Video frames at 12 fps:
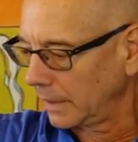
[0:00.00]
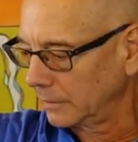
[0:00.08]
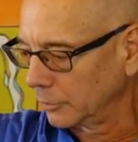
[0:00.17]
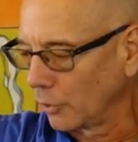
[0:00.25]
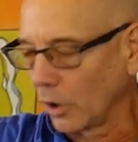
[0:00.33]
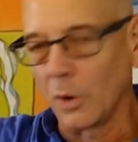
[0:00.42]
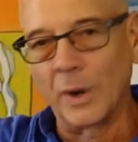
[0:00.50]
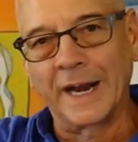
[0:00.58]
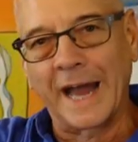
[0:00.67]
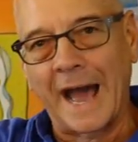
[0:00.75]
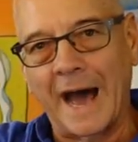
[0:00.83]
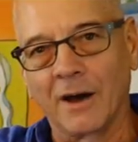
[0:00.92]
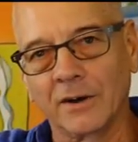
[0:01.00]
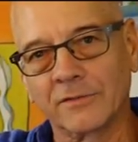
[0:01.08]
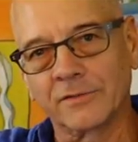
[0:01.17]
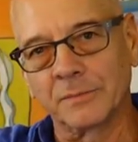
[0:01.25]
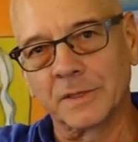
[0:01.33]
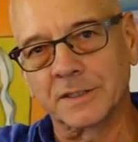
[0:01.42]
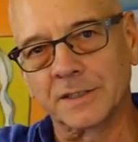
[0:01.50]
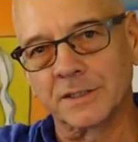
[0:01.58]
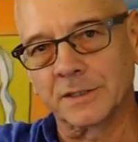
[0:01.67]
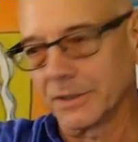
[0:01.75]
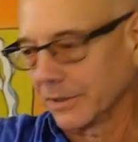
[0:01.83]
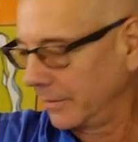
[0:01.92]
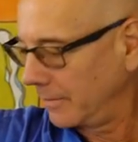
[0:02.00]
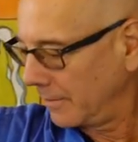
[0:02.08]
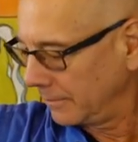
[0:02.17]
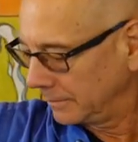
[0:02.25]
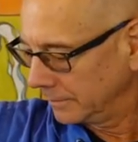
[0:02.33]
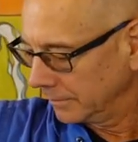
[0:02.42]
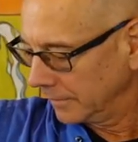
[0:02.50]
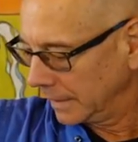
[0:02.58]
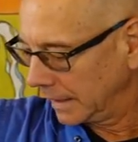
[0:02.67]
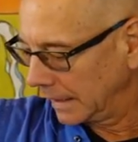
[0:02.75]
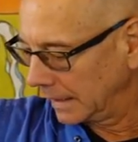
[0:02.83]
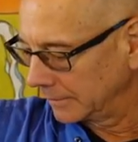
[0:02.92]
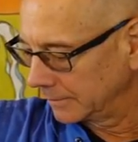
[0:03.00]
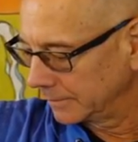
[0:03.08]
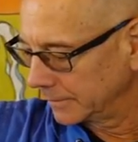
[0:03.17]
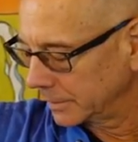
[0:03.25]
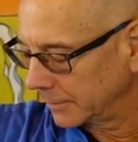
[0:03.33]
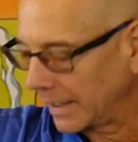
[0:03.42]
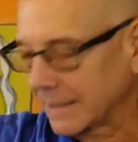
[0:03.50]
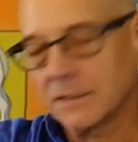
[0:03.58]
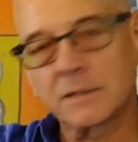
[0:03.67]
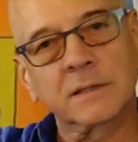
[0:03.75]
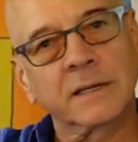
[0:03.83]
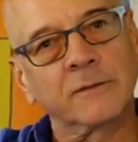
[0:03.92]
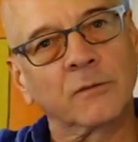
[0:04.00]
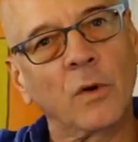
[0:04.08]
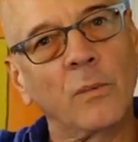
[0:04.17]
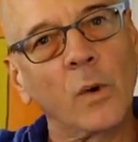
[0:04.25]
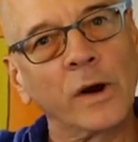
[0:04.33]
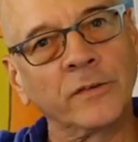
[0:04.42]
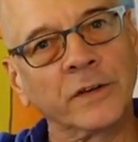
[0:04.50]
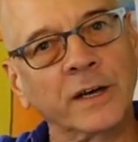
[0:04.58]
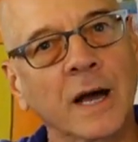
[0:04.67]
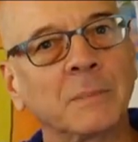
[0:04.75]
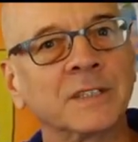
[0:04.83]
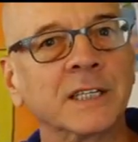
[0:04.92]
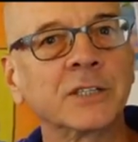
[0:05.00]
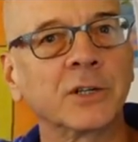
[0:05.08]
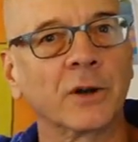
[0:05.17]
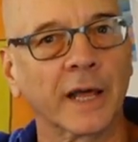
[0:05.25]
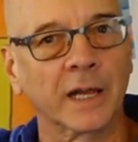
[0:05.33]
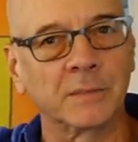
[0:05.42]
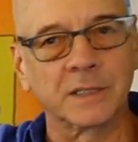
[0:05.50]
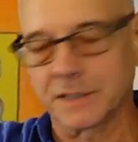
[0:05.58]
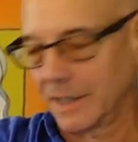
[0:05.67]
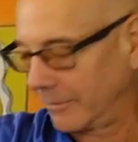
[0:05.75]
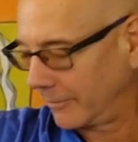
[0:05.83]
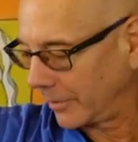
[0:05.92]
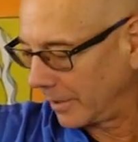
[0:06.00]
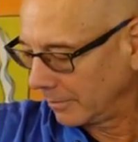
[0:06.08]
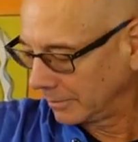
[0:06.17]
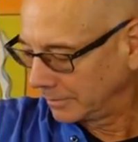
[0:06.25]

growing out from the center. And so that's kind of where the compositional elements came from.